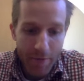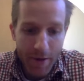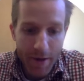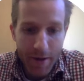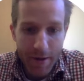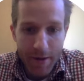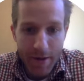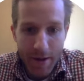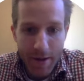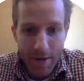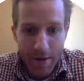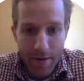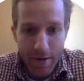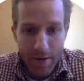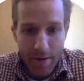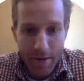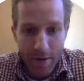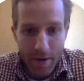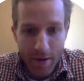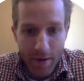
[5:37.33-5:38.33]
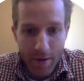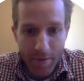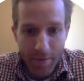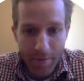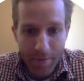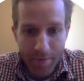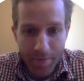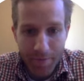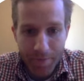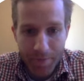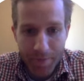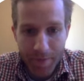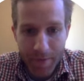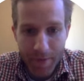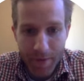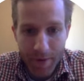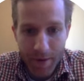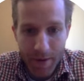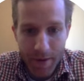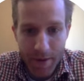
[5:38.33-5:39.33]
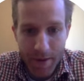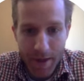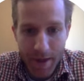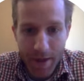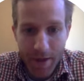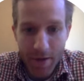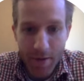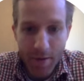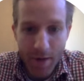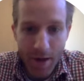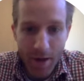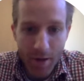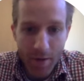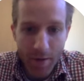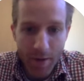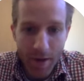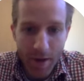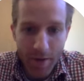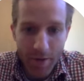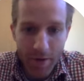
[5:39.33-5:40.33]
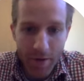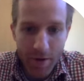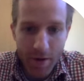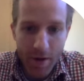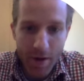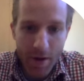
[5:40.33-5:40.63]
we can set the datum element of it,